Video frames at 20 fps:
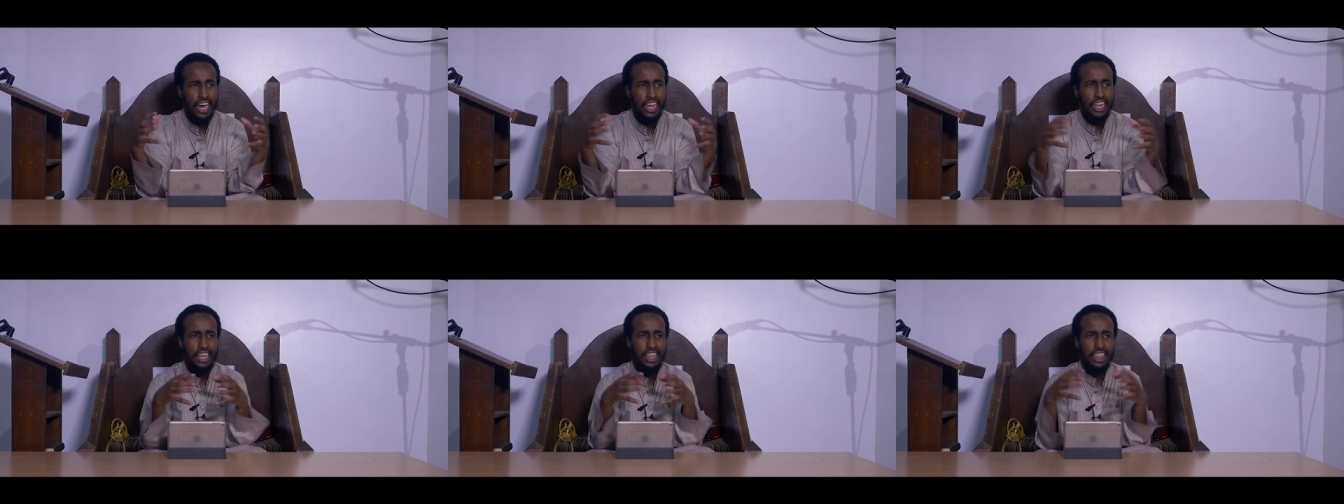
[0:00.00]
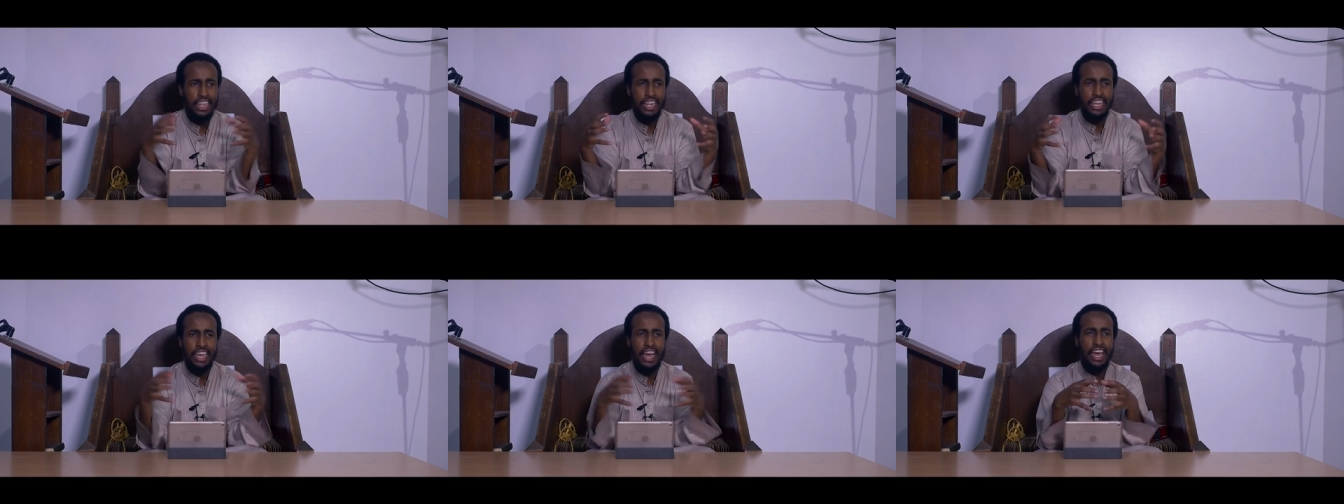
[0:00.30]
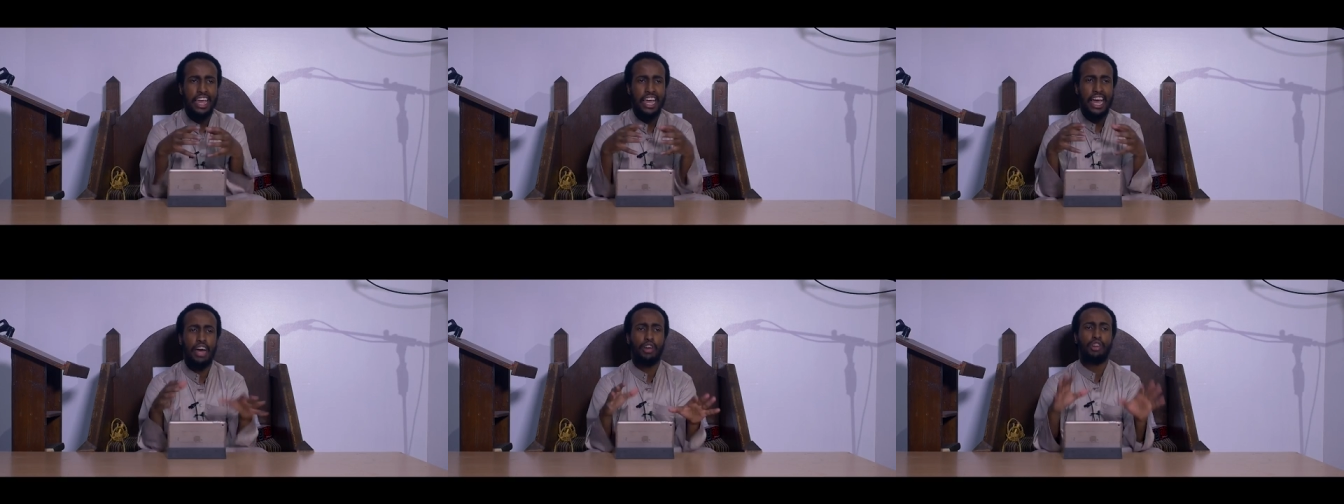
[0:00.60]
hadith and the
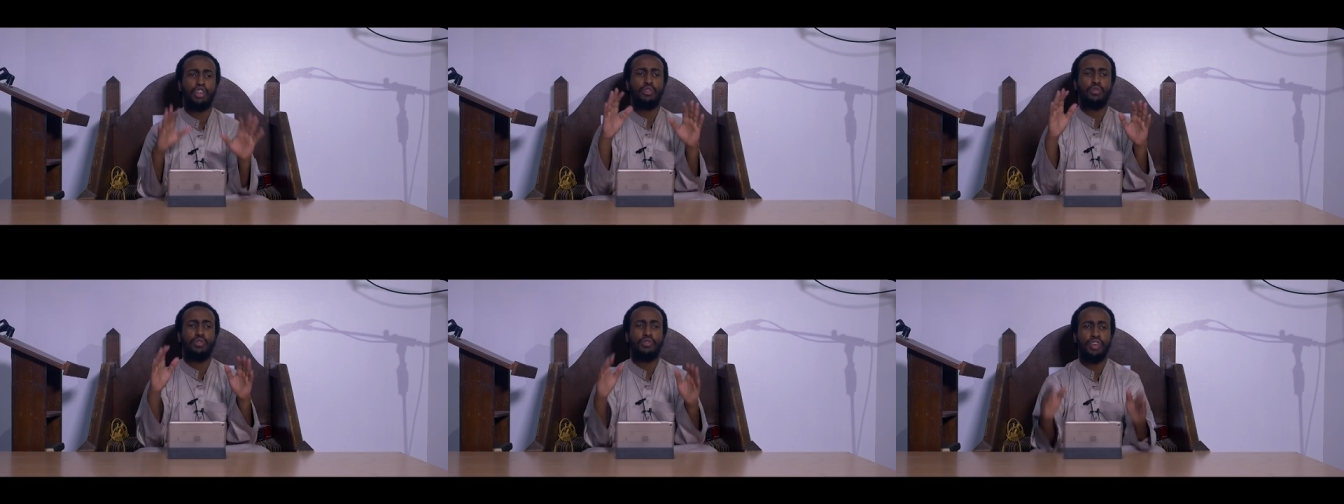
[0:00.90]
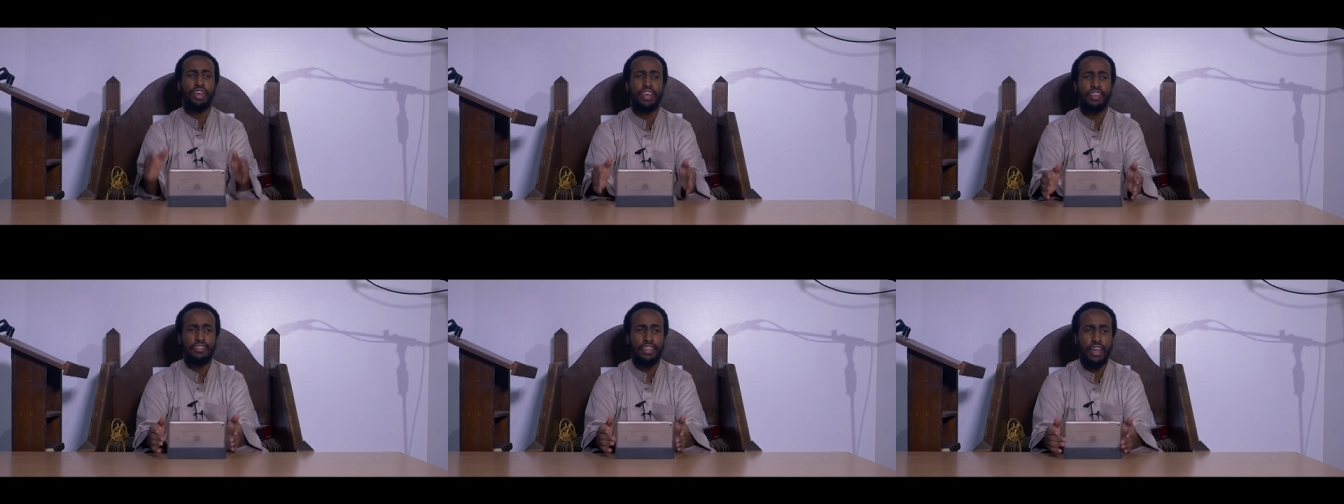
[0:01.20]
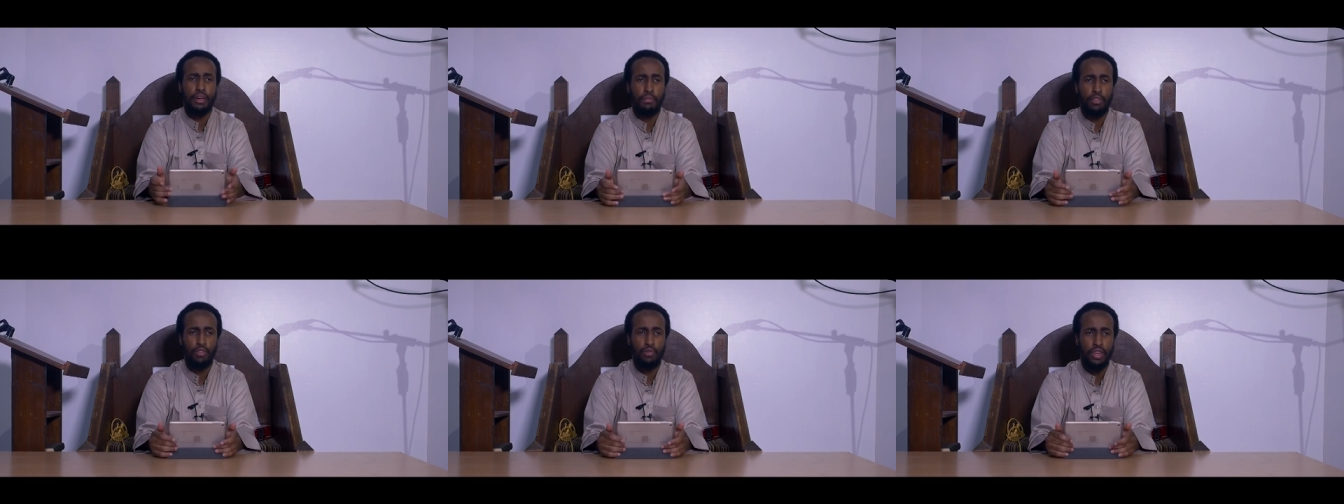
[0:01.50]
ayah. How should we
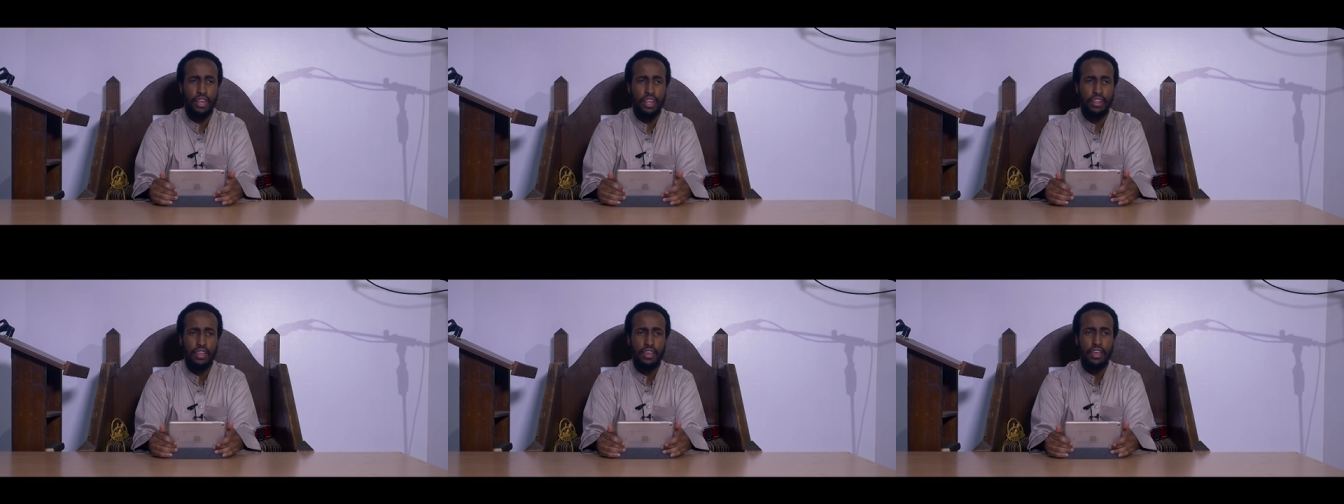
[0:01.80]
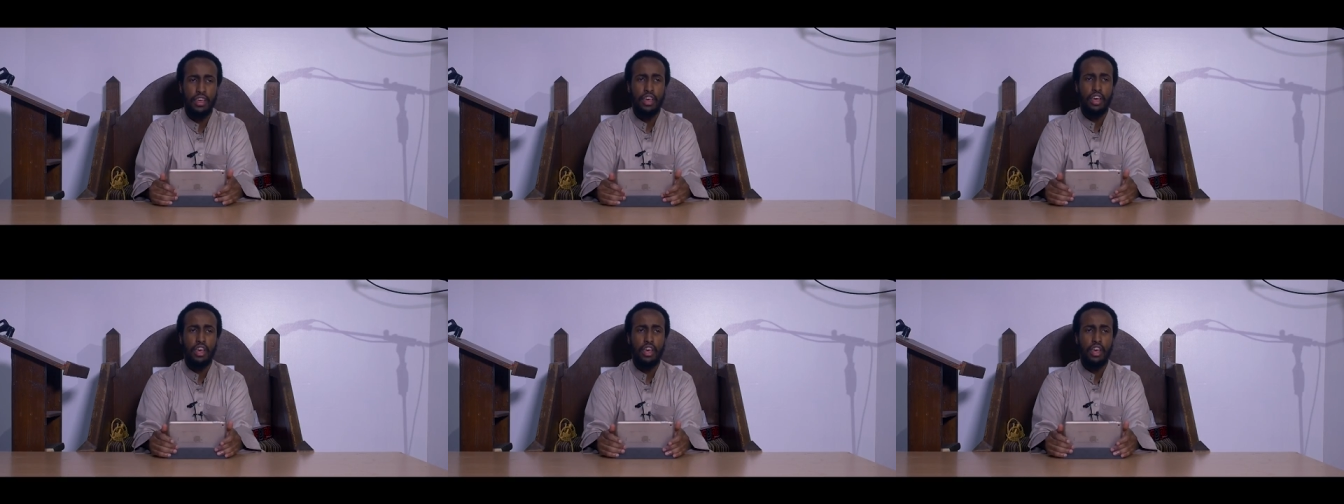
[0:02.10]
reconcile between it?